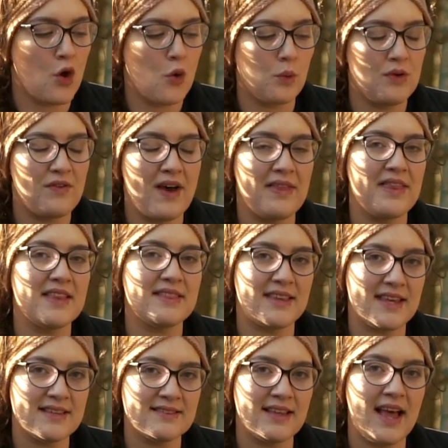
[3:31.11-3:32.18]
we found that
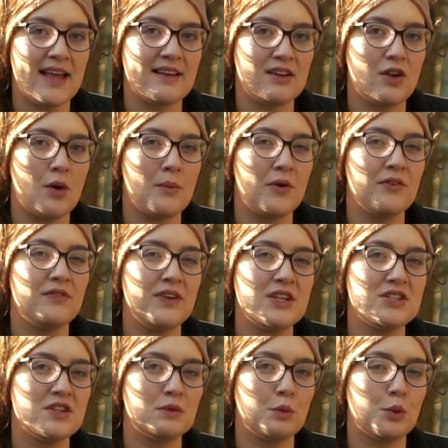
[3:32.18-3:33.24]
this had a lot more
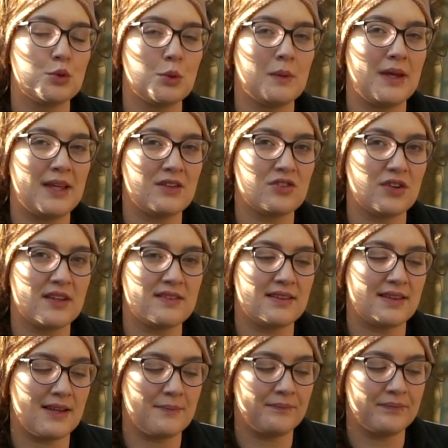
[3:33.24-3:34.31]
features which we were
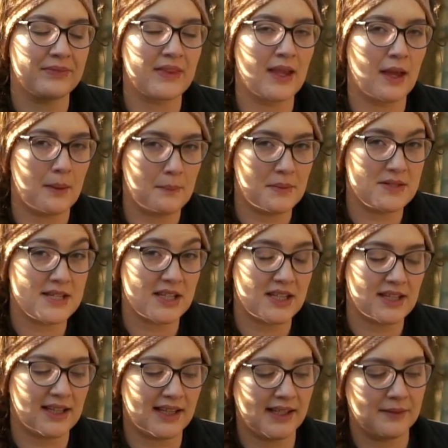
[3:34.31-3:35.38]
interested in,
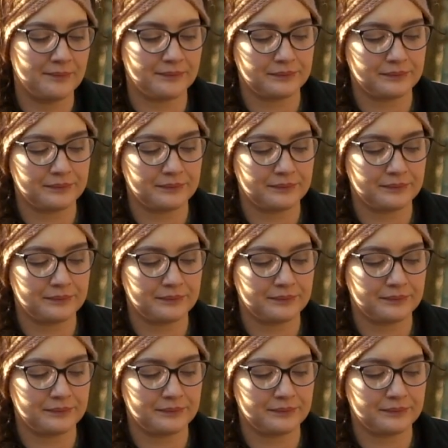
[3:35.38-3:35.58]
particularly